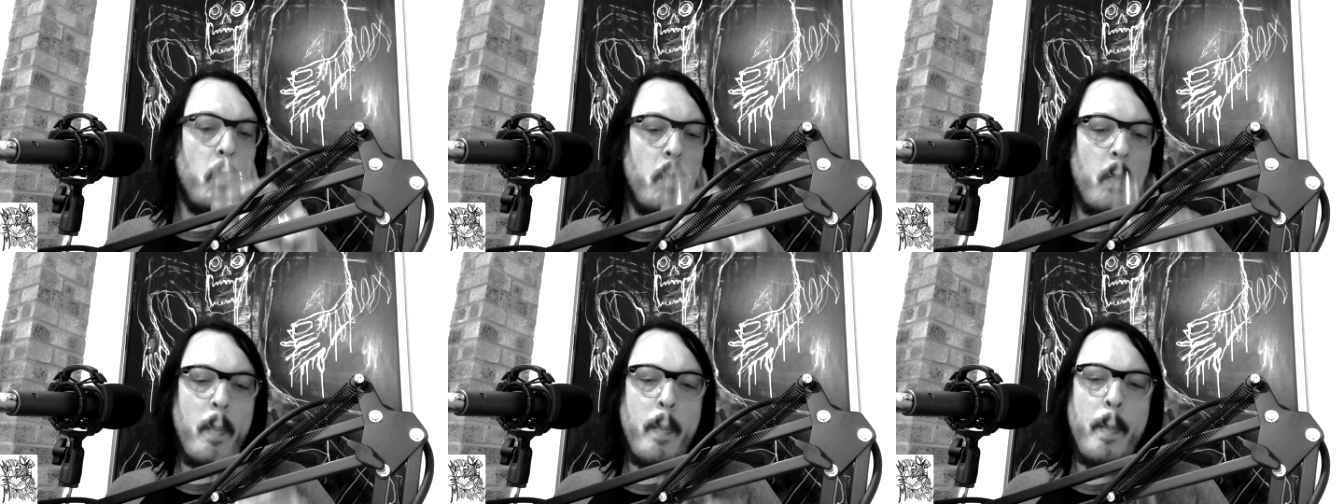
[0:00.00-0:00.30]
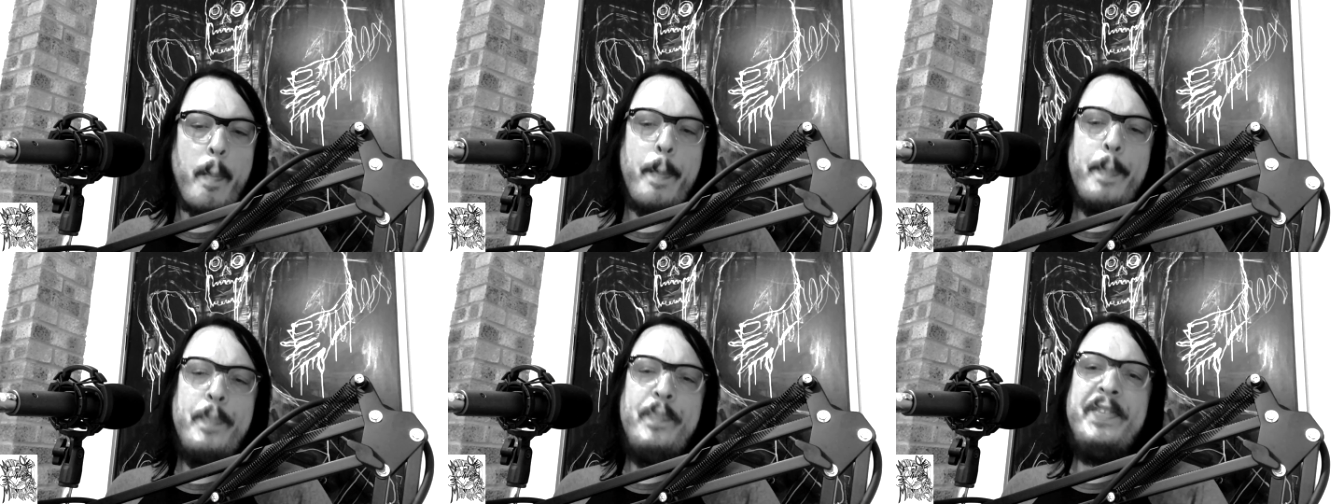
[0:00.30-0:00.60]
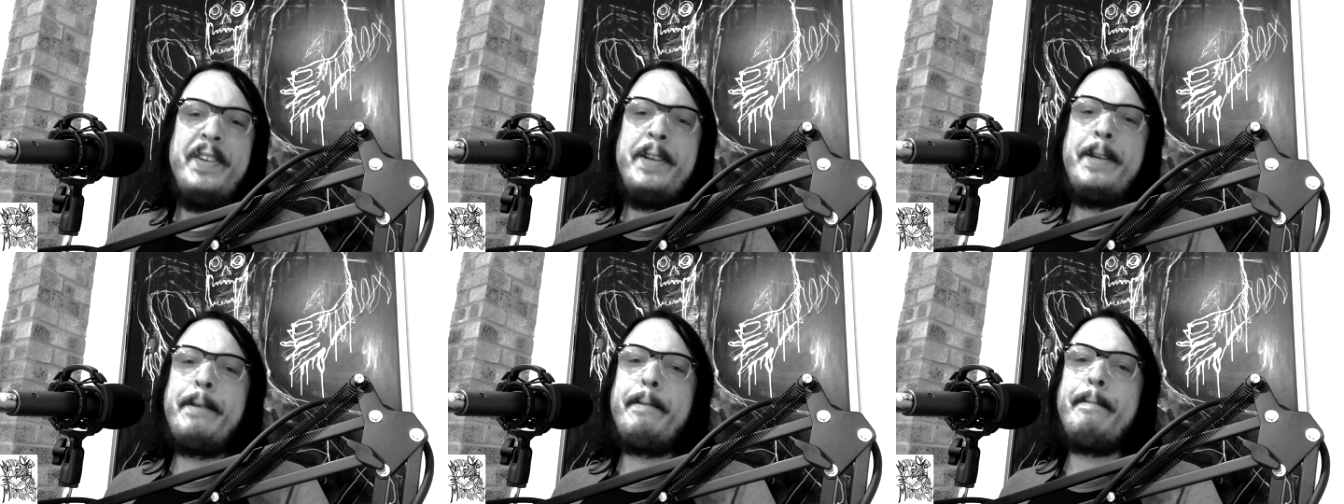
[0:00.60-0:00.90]
Yeah, there's
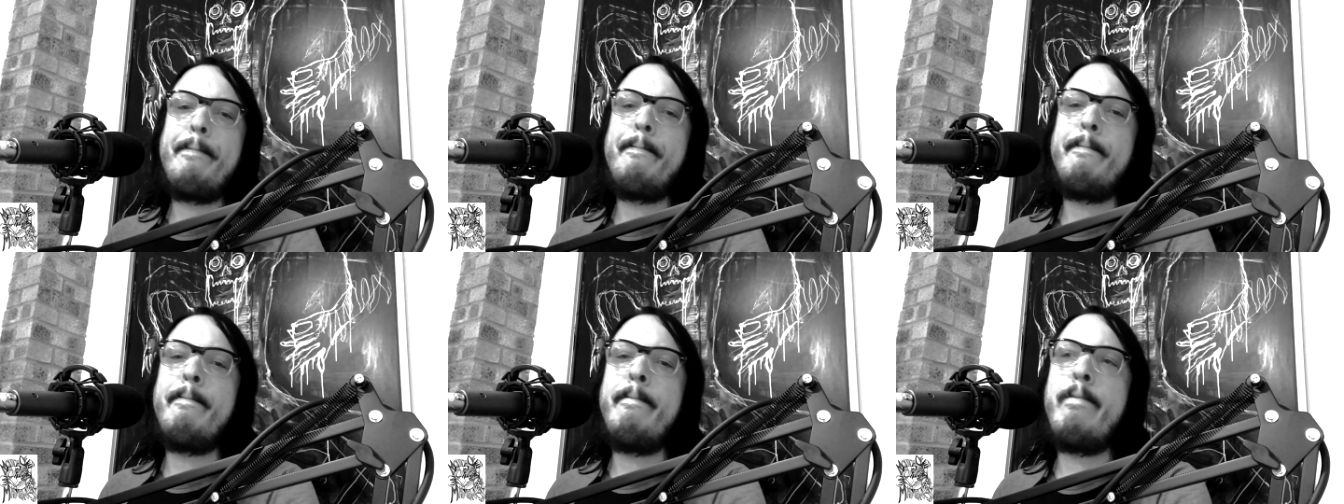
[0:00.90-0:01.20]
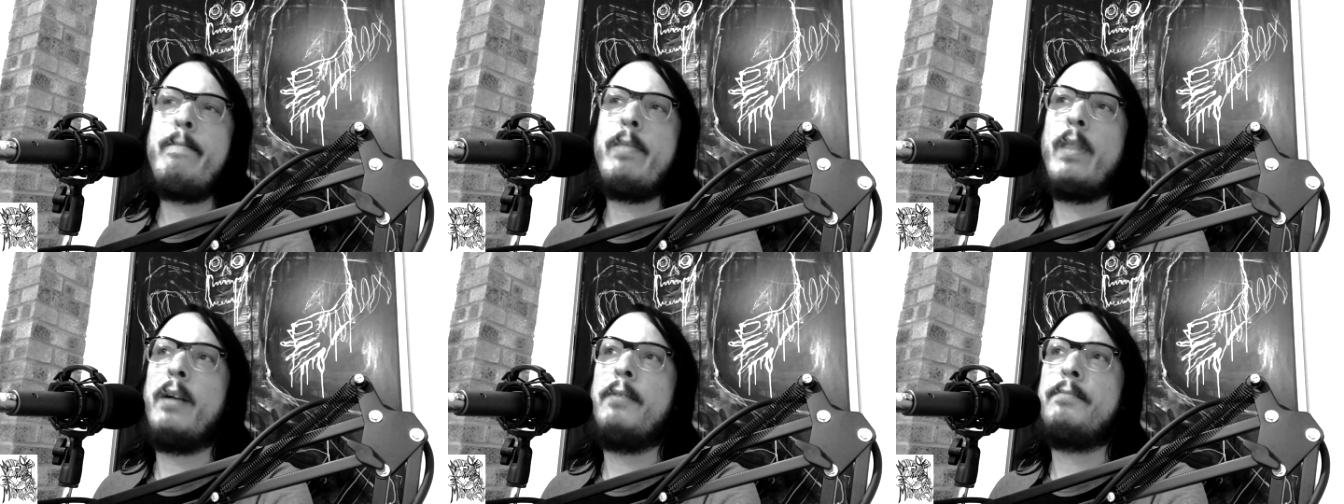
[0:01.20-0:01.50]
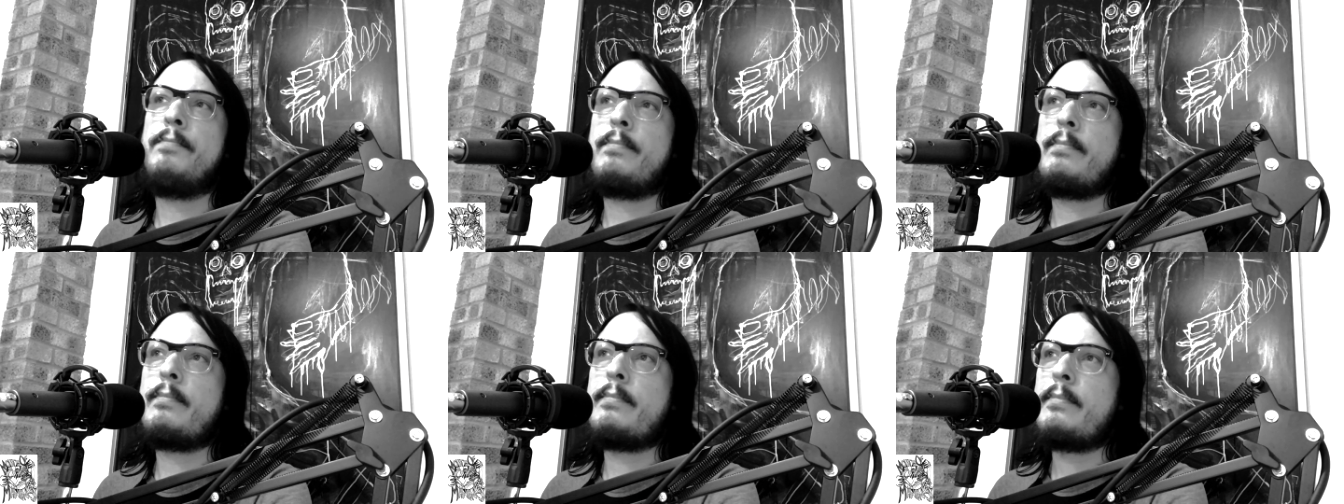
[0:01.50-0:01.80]
other Brad Actons.
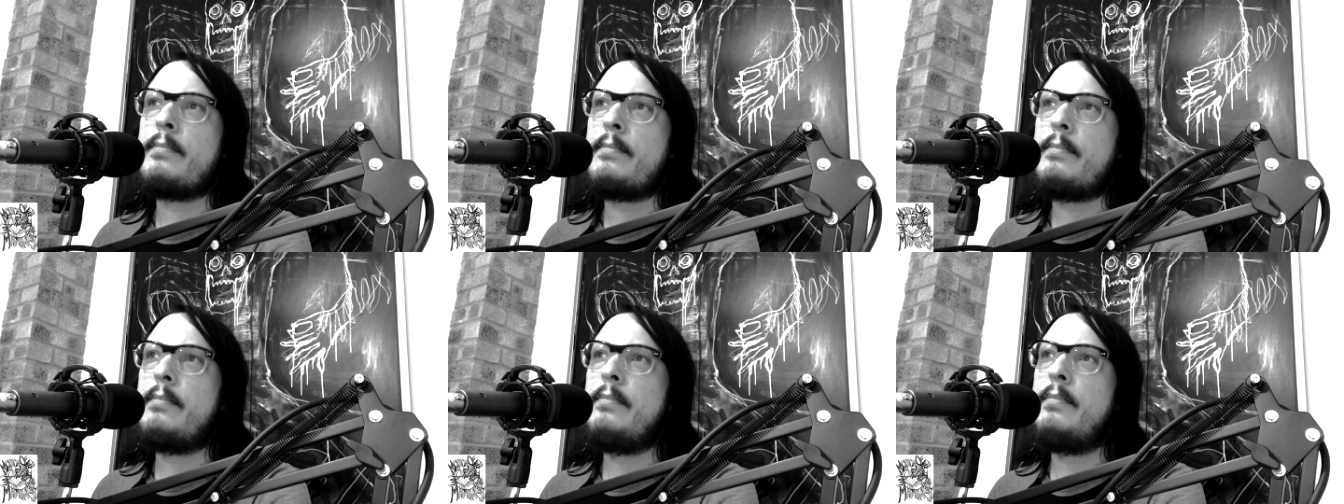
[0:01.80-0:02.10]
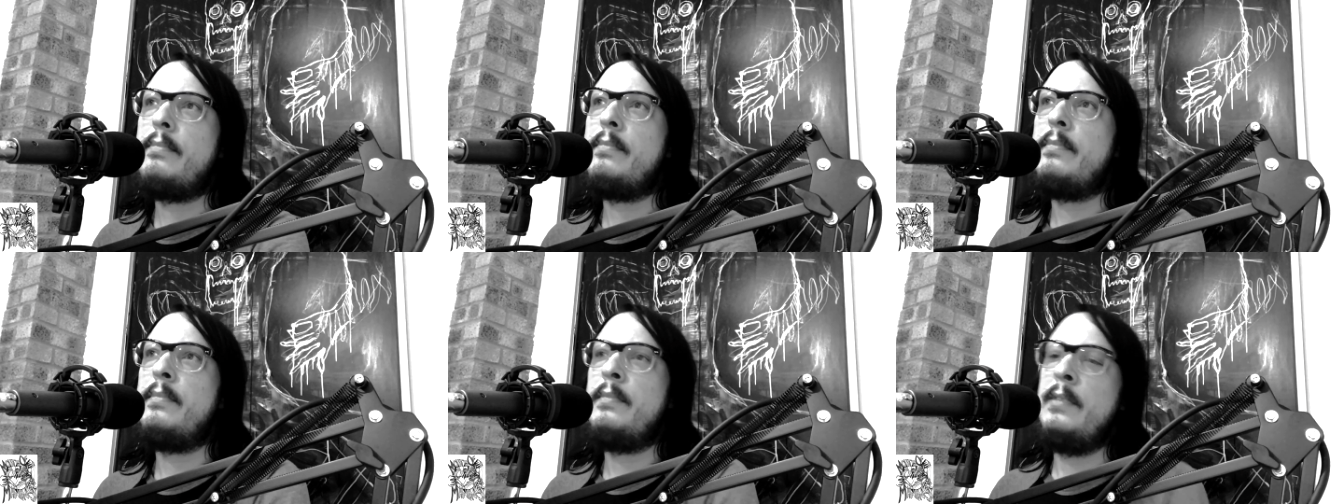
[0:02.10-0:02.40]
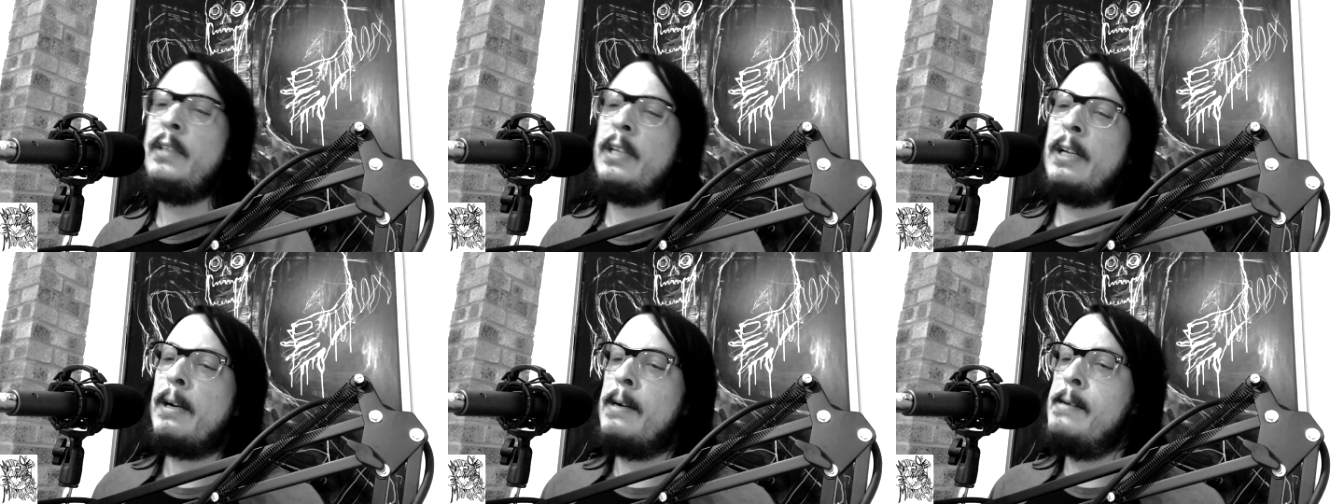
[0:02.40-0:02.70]
I couldn't believe it
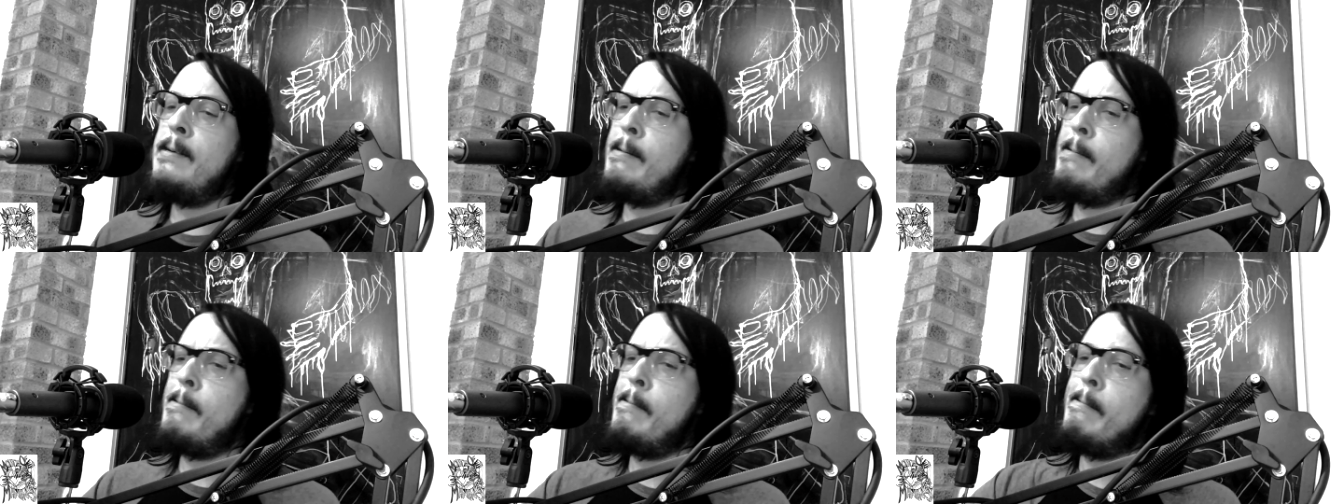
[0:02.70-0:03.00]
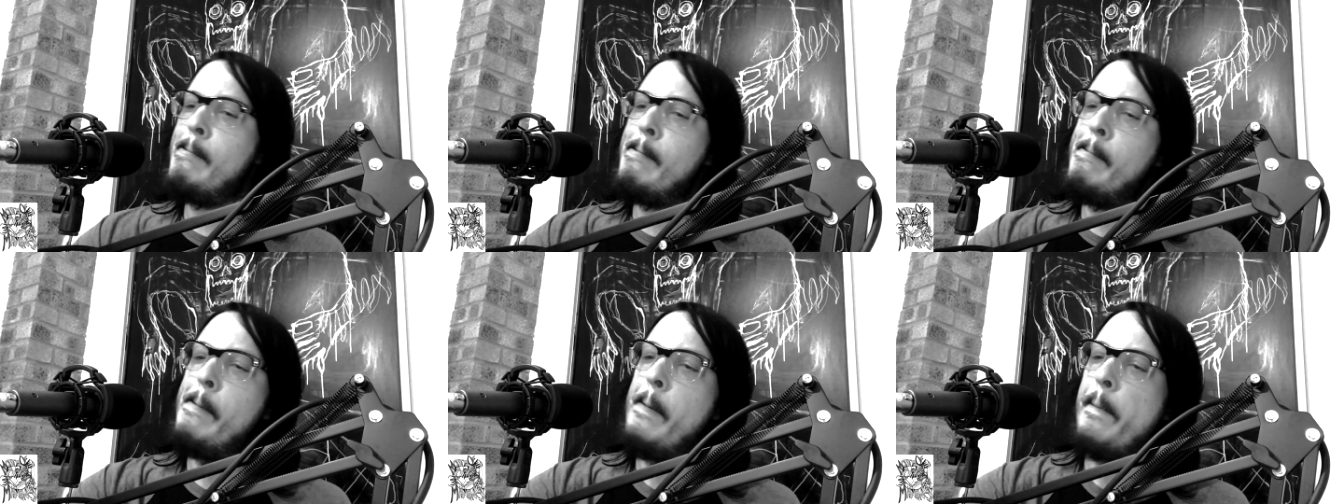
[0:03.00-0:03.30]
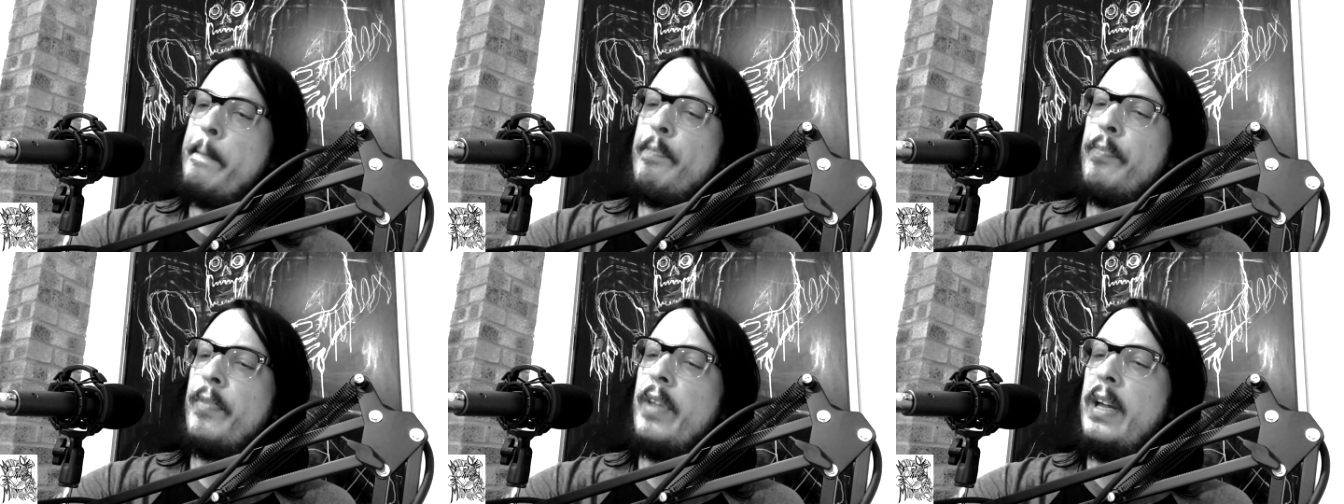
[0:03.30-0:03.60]
myself, but there's
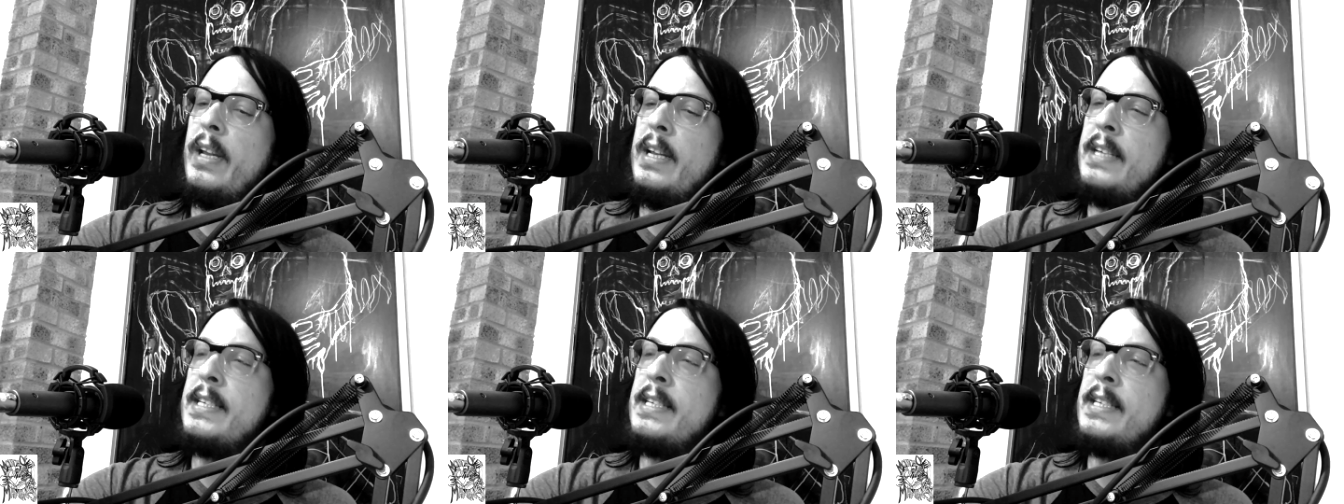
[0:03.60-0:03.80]
one